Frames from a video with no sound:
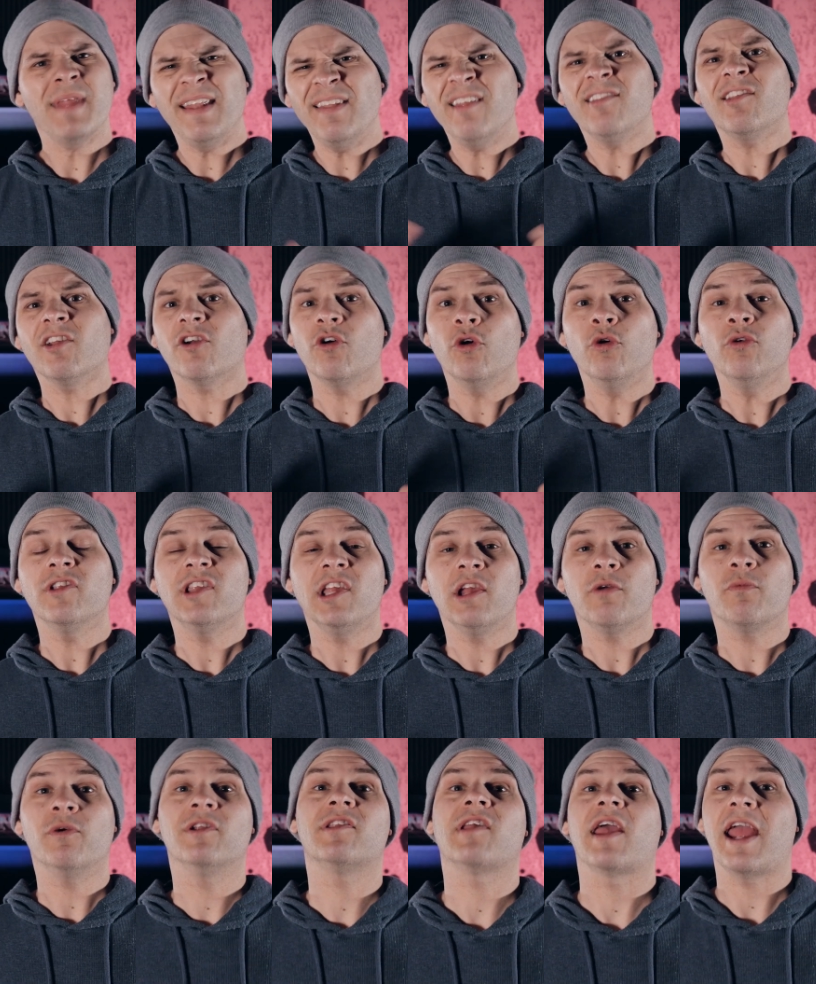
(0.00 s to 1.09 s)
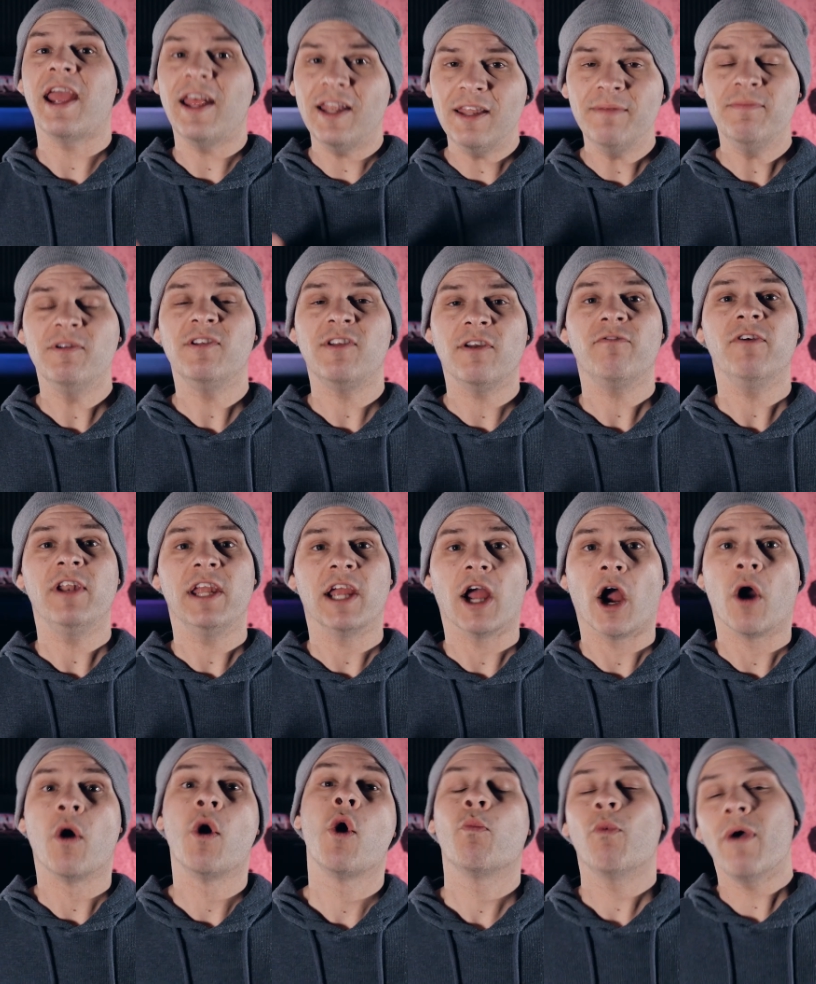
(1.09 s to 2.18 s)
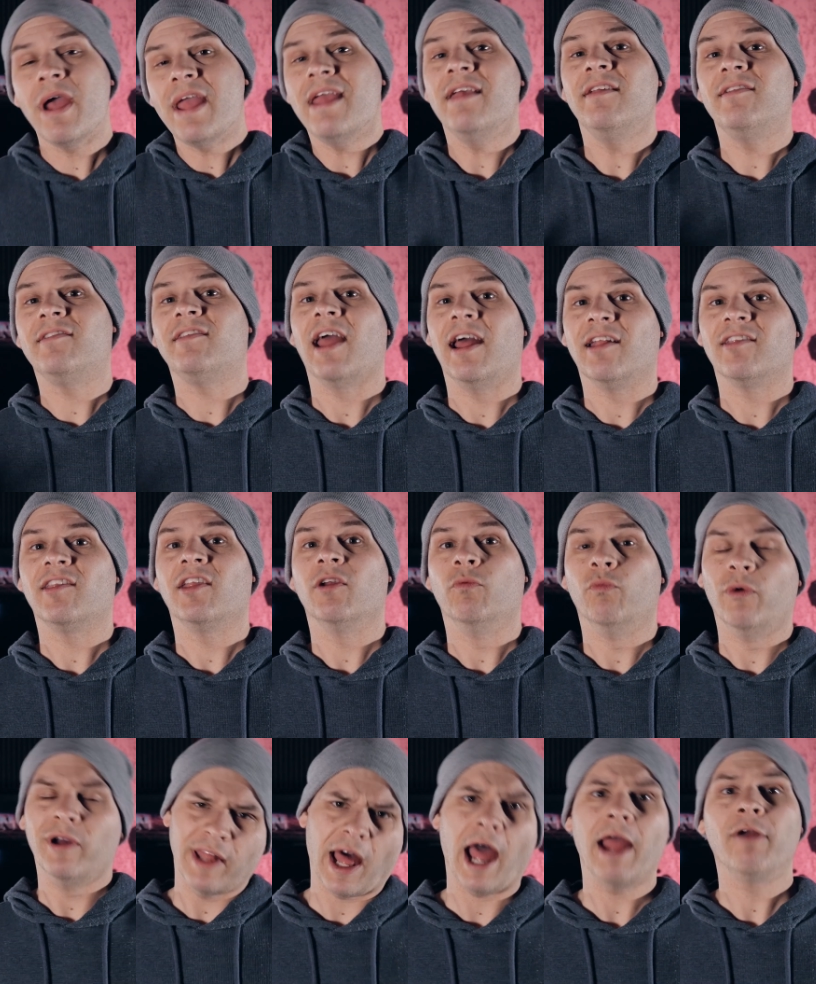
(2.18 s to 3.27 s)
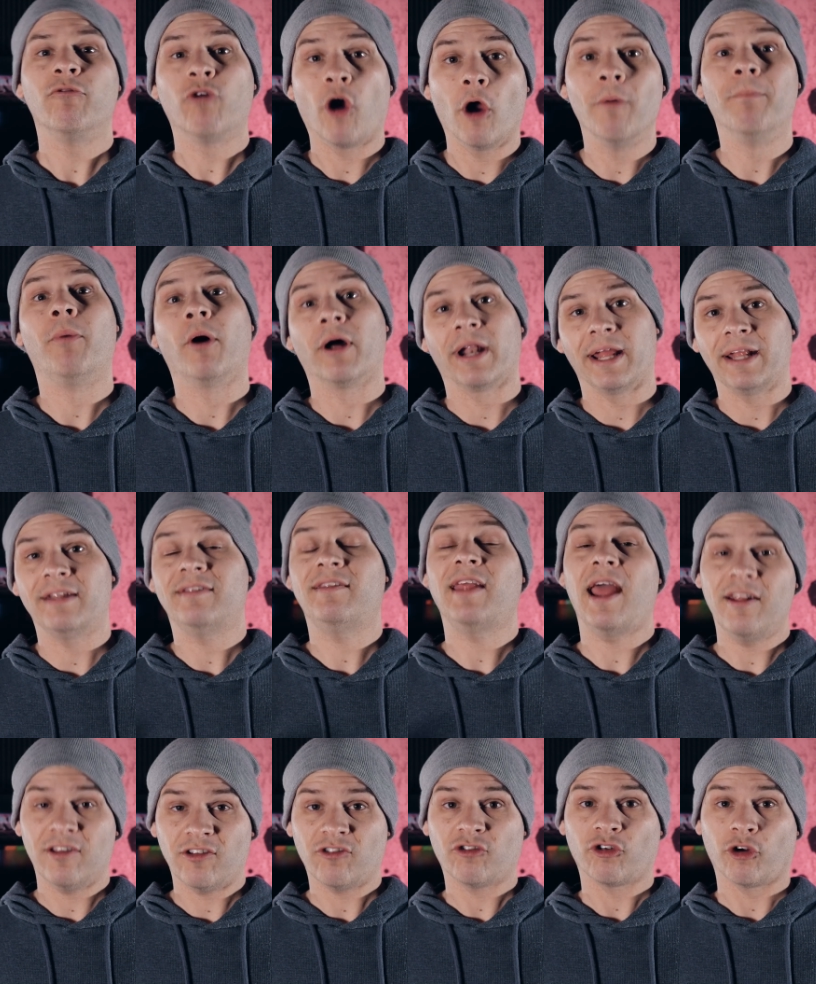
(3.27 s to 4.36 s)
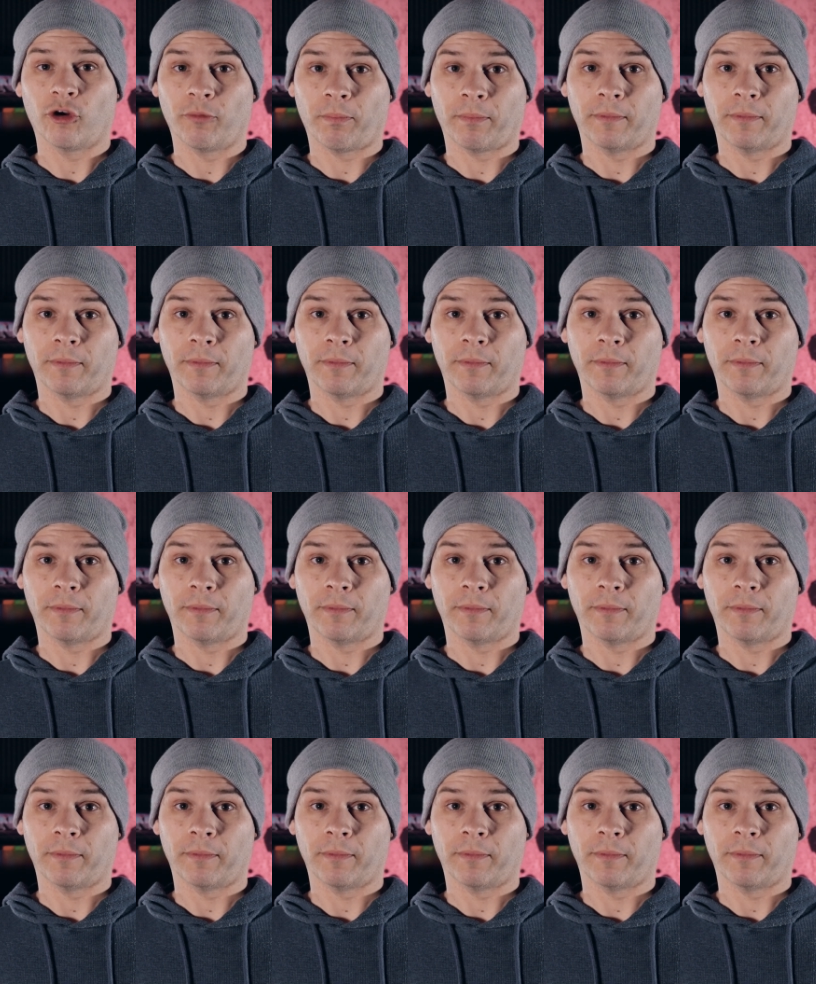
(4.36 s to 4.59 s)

And there's a cool sequence in the music video where he's dancing with a robotic dance troupe,